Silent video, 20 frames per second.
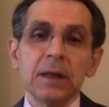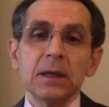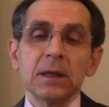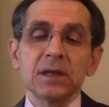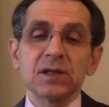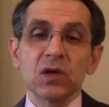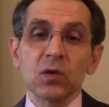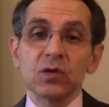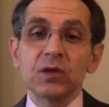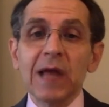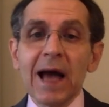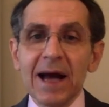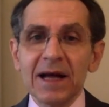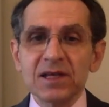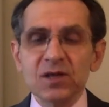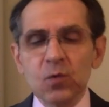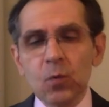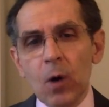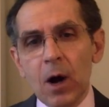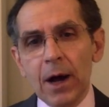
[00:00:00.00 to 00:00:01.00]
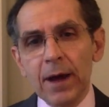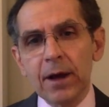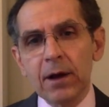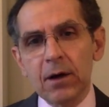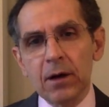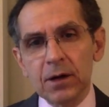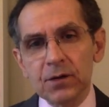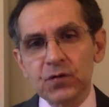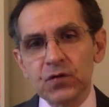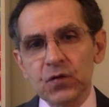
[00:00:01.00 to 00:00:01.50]
So that's why
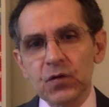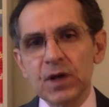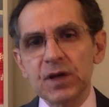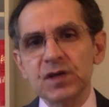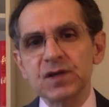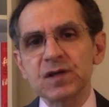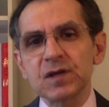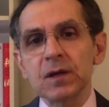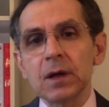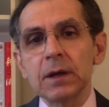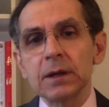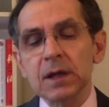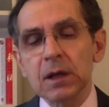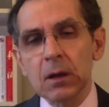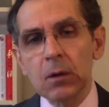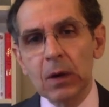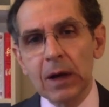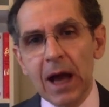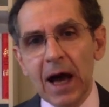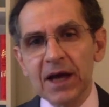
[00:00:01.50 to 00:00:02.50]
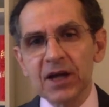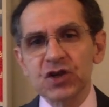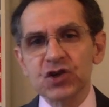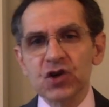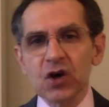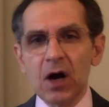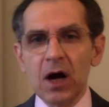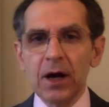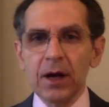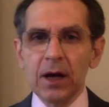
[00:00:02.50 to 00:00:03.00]
countries like
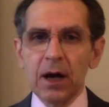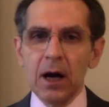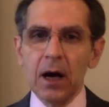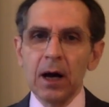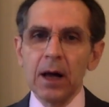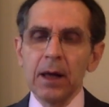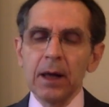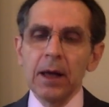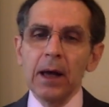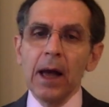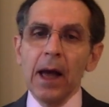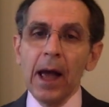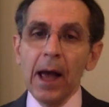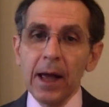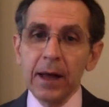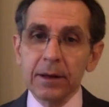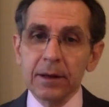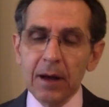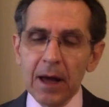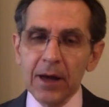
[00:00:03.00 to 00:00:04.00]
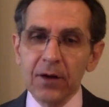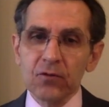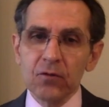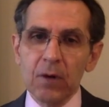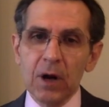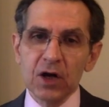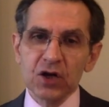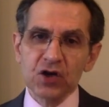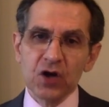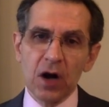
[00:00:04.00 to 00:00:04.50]
China and like
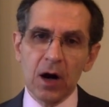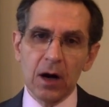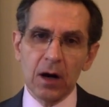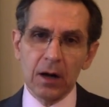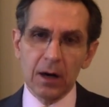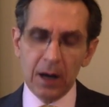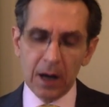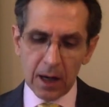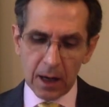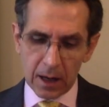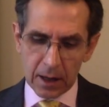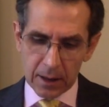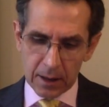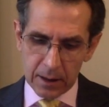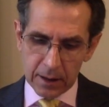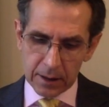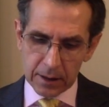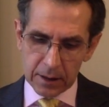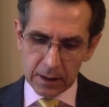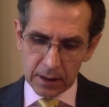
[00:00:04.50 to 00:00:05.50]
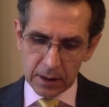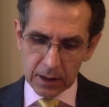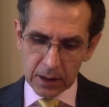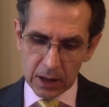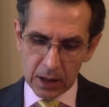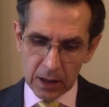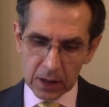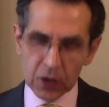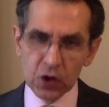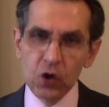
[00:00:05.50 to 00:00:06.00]
Russia are uh, uh,
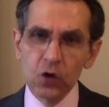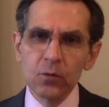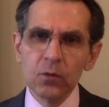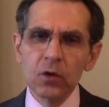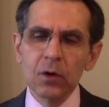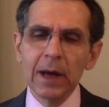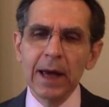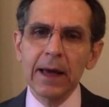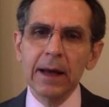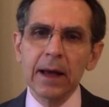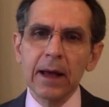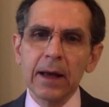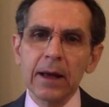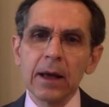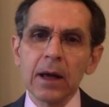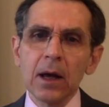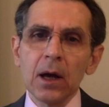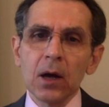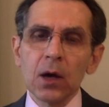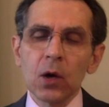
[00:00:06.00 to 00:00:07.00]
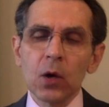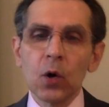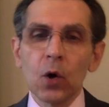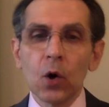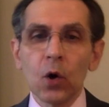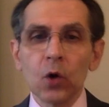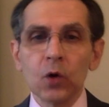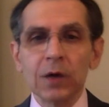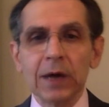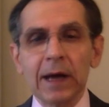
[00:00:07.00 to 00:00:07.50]
accumulating
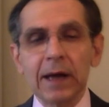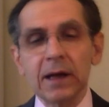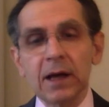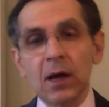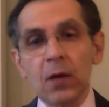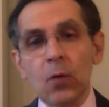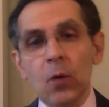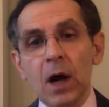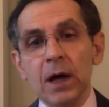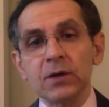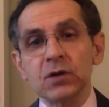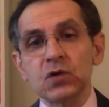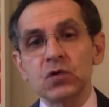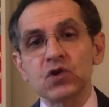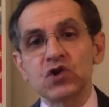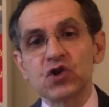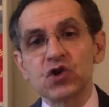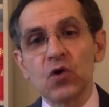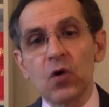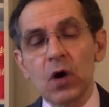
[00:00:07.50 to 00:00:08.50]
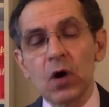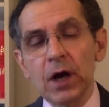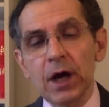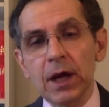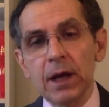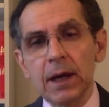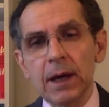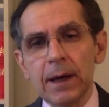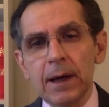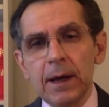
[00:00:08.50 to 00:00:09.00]
gold and they want to
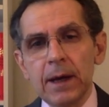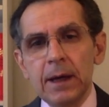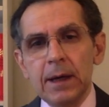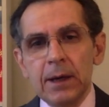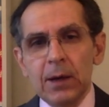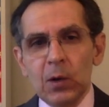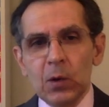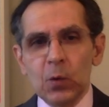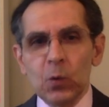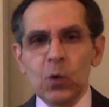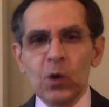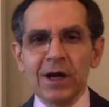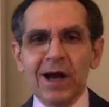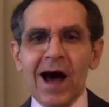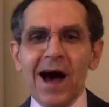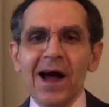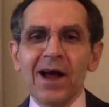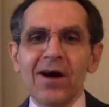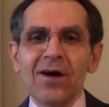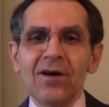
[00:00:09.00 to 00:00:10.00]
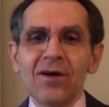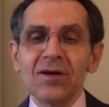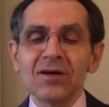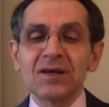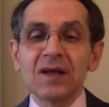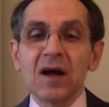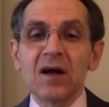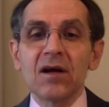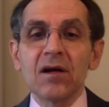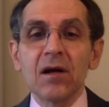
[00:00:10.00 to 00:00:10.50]
join what I
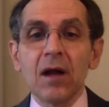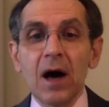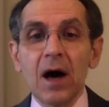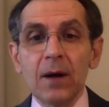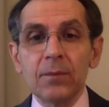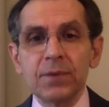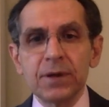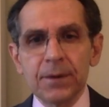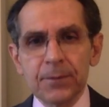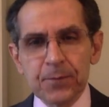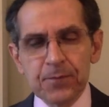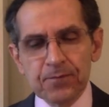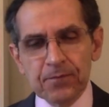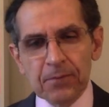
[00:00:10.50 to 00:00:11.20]
call the club,